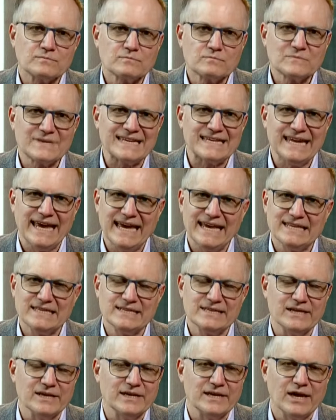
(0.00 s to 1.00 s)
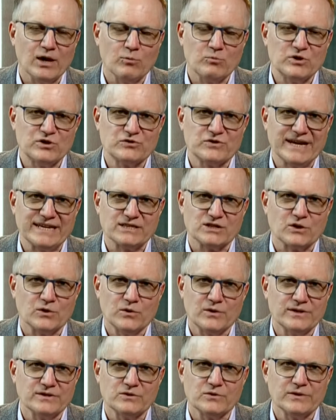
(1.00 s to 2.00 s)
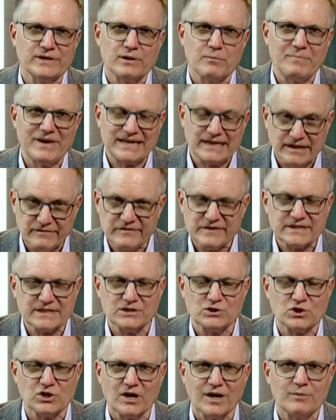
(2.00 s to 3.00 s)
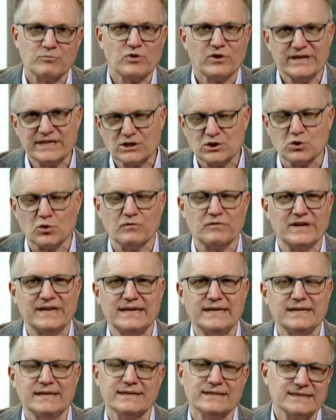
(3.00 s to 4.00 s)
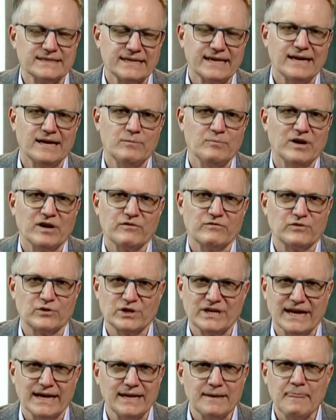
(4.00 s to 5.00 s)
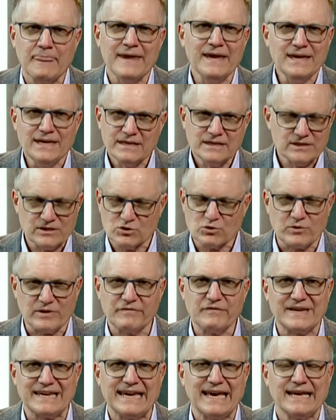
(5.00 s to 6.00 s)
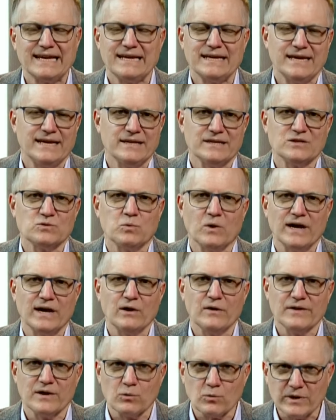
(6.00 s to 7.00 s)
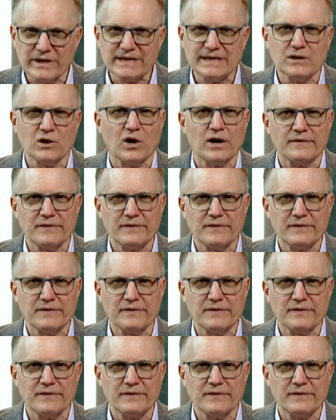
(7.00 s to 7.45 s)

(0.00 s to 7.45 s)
Dance in Elmwood Transcona is doing a magnificent job. Craig Sauvé in the Salimard Verdun is a terrific candidate as well. They're working hard.